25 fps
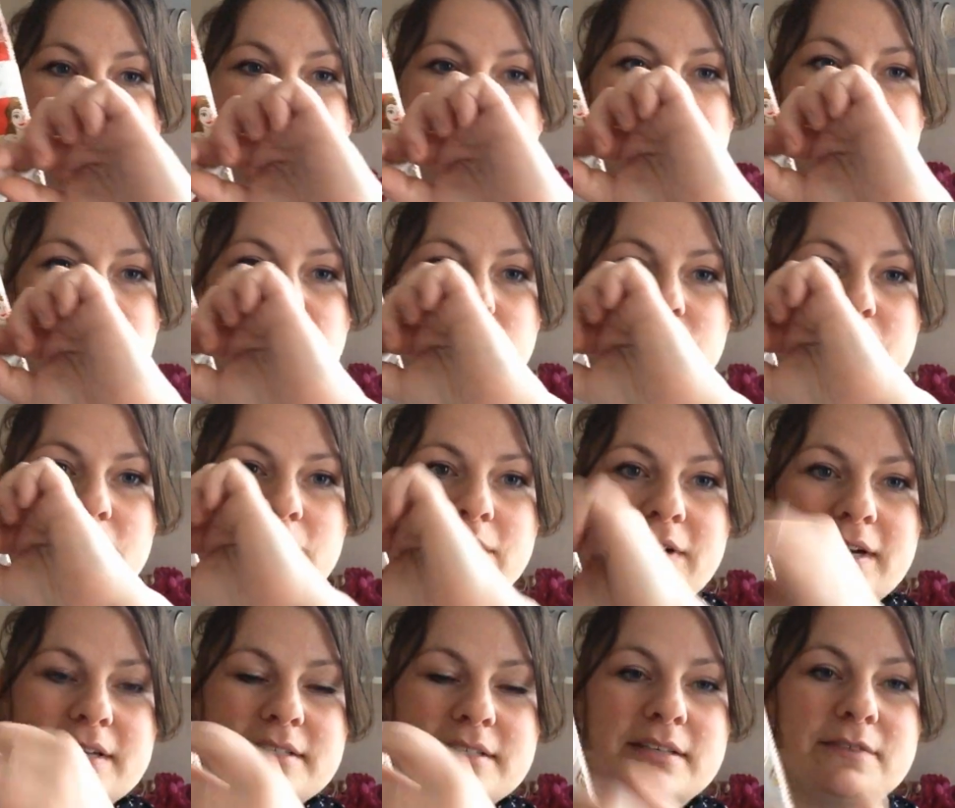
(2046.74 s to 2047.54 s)
sure you
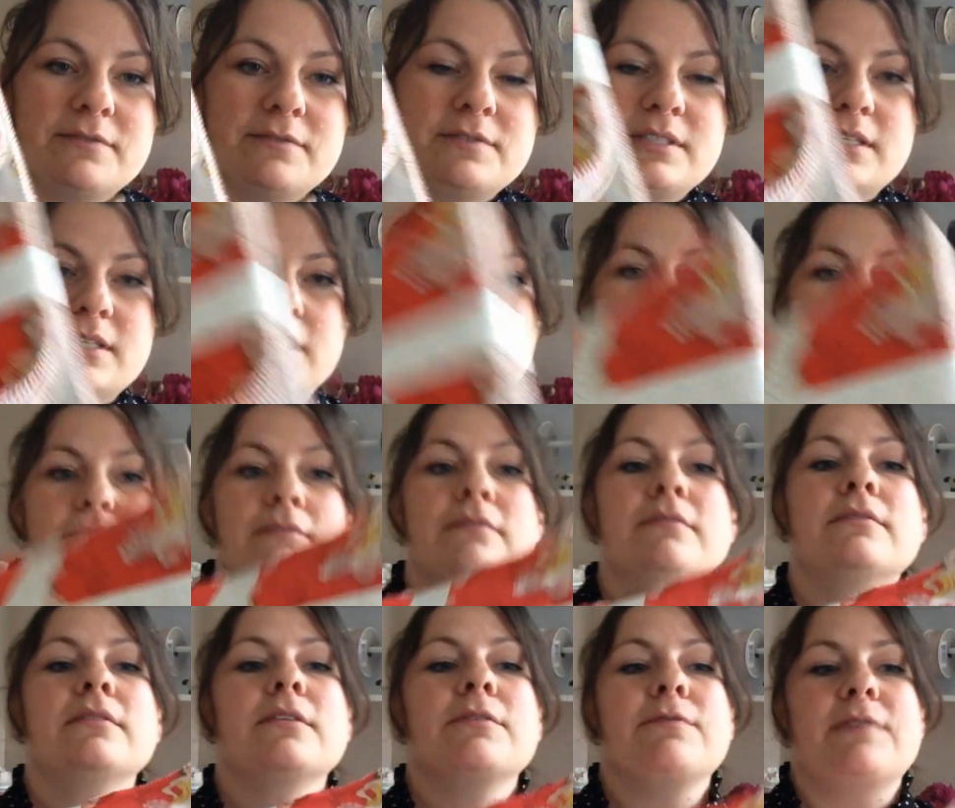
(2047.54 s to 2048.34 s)
guys have seen
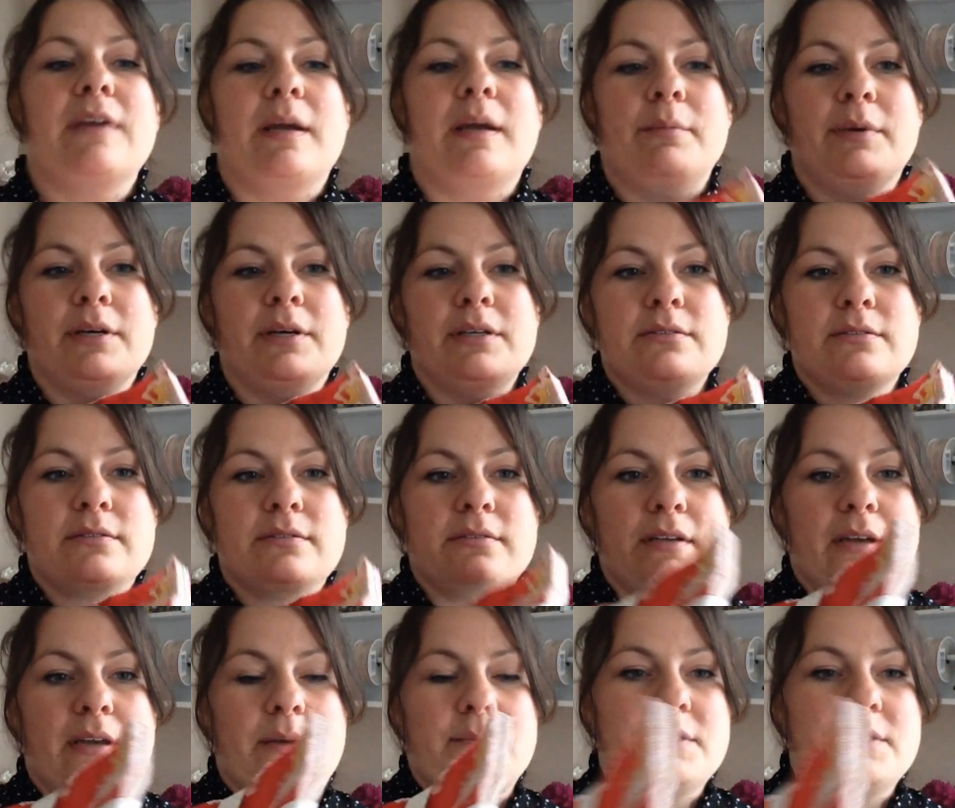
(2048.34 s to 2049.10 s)
the fabrics.